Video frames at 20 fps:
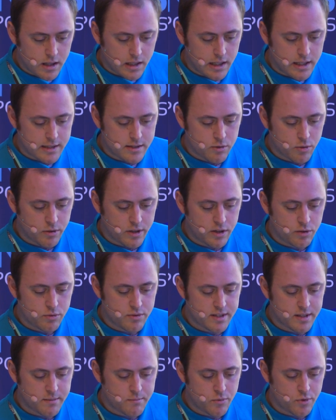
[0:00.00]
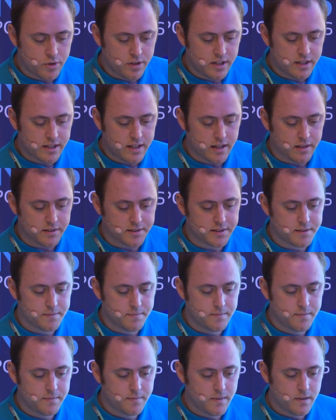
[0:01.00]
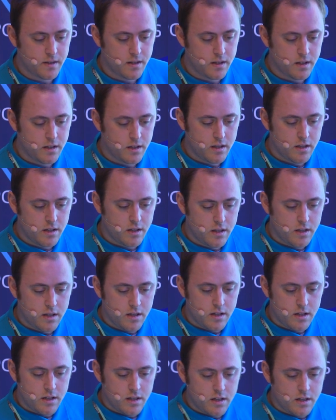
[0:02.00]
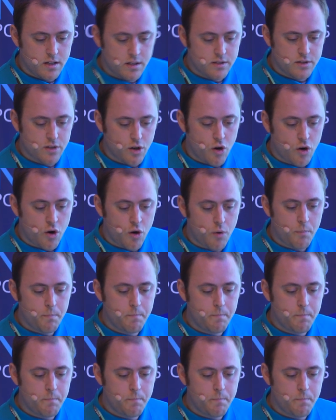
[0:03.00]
Let's look into some more details. So